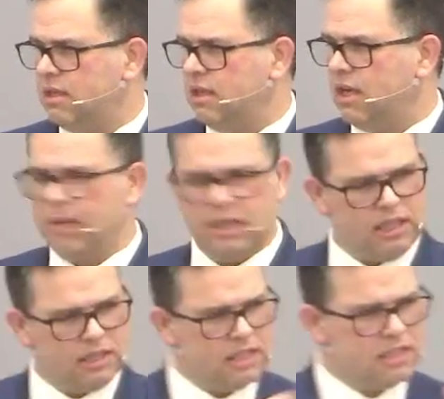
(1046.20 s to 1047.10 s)
I mean, th-
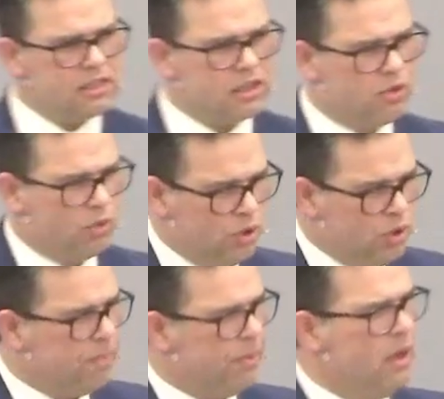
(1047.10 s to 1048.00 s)
this is a
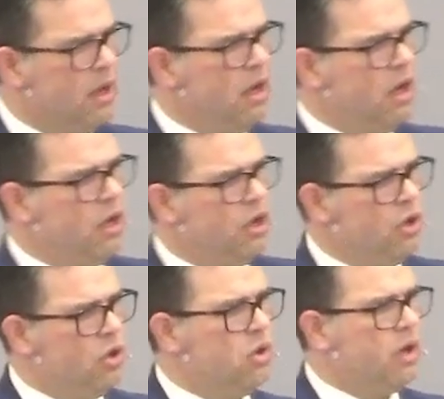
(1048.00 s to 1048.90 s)
group
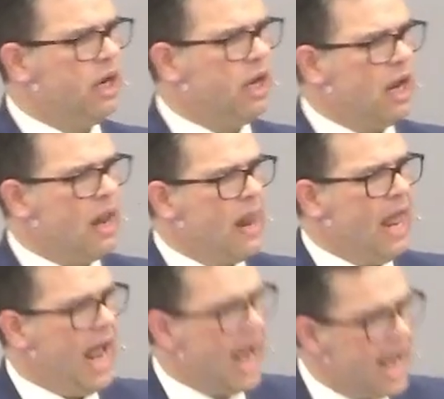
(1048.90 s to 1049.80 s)
who
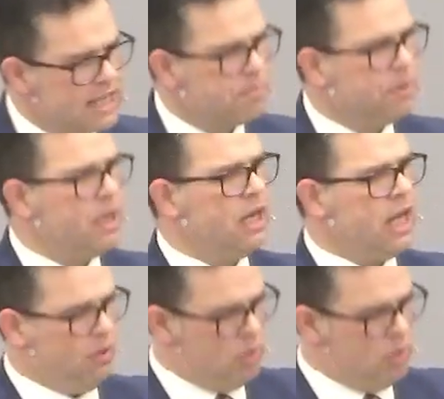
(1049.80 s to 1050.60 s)
has been and will